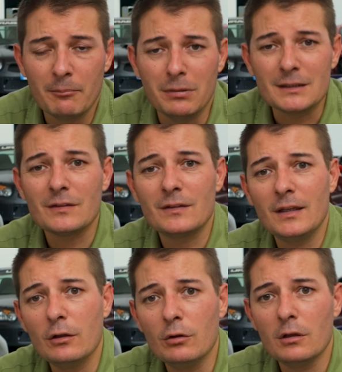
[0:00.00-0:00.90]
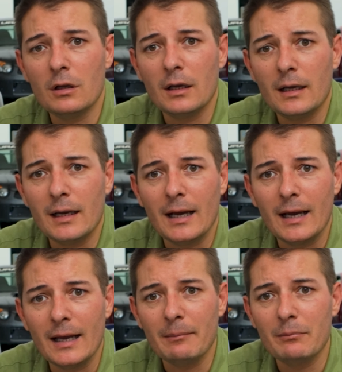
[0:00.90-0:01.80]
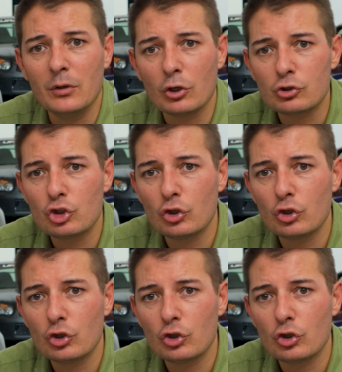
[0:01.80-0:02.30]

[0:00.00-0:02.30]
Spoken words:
But still, I'm not